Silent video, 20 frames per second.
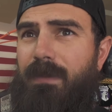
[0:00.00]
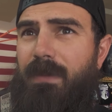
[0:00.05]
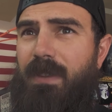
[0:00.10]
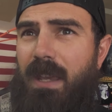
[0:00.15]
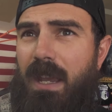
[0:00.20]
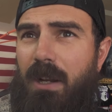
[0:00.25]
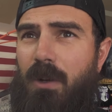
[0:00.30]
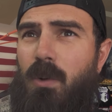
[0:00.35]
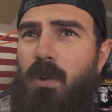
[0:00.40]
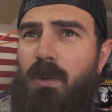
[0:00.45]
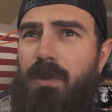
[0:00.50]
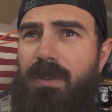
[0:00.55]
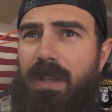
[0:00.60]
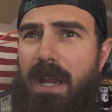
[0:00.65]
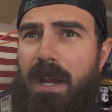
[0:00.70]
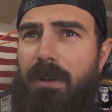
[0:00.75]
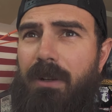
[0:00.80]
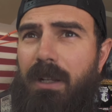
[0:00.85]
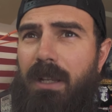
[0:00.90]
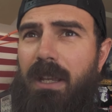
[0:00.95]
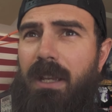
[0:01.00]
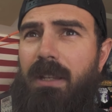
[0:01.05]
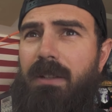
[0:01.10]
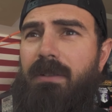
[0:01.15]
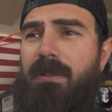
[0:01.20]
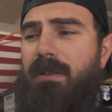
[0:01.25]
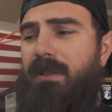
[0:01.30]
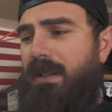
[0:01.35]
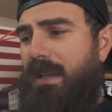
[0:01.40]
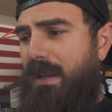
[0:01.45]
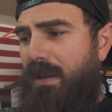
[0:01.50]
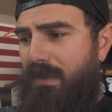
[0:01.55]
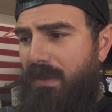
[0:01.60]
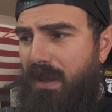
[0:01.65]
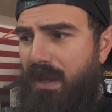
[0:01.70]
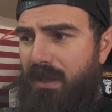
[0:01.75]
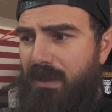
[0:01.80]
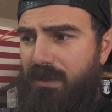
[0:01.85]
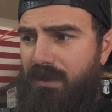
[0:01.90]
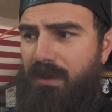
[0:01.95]
that cooled down again and
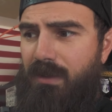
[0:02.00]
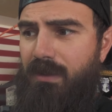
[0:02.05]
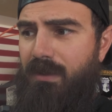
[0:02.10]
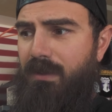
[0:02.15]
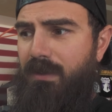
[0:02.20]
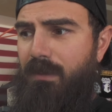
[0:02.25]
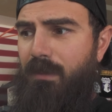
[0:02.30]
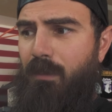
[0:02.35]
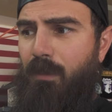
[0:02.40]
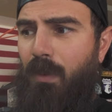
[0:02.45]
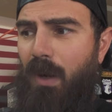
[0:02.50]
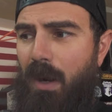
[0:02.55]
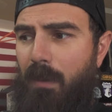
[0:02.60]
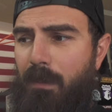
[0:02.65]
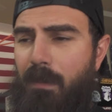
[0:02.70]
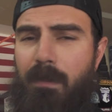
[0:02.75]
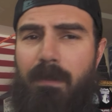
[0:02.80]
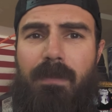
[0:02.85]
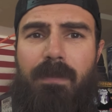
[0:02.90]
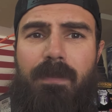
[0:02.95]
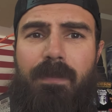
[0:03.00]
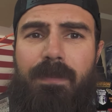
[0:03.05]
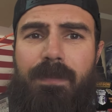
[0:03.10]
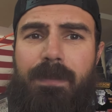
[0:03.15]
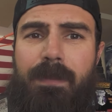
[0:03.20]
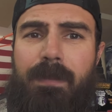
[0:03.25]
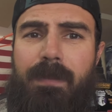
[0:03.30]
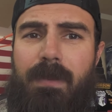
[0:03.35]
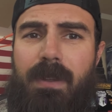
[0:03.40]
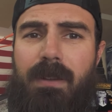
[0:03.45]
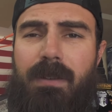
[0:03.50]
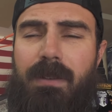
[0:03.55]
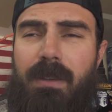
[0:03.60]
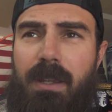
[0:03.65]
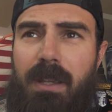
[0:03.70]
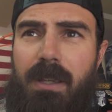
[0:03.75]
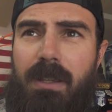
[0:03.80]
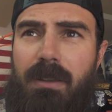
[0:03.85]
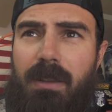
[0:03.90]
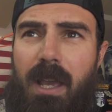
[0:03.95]
then prep
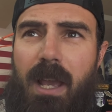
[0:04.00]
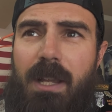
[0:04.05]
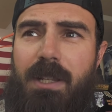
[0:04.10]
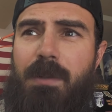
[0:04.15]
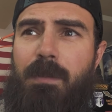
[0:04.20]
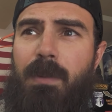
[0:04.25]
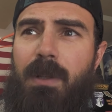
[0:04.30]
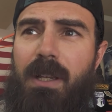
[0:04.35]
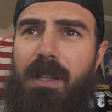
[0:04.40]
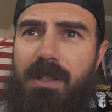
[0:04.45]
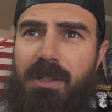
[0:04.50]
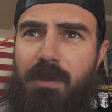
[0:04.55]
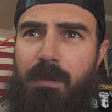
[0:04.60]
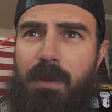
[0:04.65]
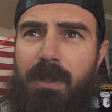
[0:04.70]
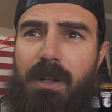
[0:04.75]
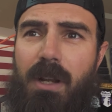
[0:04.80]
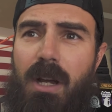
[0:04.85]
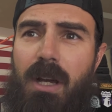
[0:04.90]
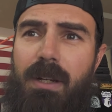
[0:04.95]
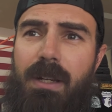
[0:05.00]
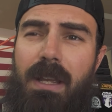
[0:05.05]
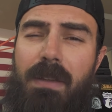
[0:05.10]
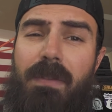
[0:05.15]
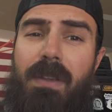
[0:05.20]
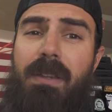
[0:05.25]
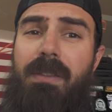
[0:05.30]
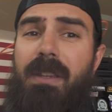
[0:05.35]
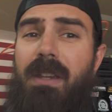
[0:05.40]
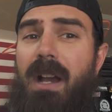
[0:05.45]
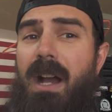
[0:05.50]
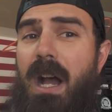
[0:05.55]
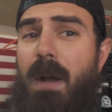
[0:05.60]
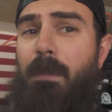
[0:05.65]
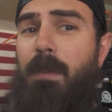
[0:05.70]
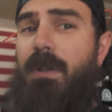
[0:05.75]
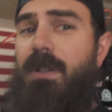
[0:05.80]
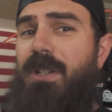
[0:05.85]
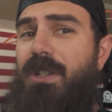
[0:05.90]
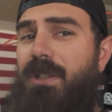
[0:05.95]
the last plate to put on, and then the
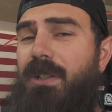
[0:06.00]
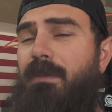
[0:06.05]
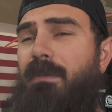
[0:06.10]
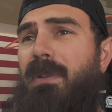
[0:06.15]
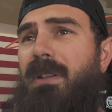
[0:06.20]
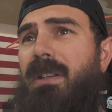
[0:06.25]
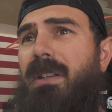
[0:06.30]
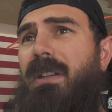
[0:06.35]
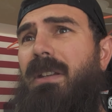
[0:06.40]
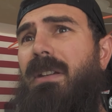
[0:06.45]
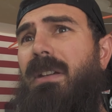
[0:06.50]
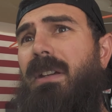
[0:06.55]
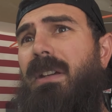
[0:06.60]
hopper should be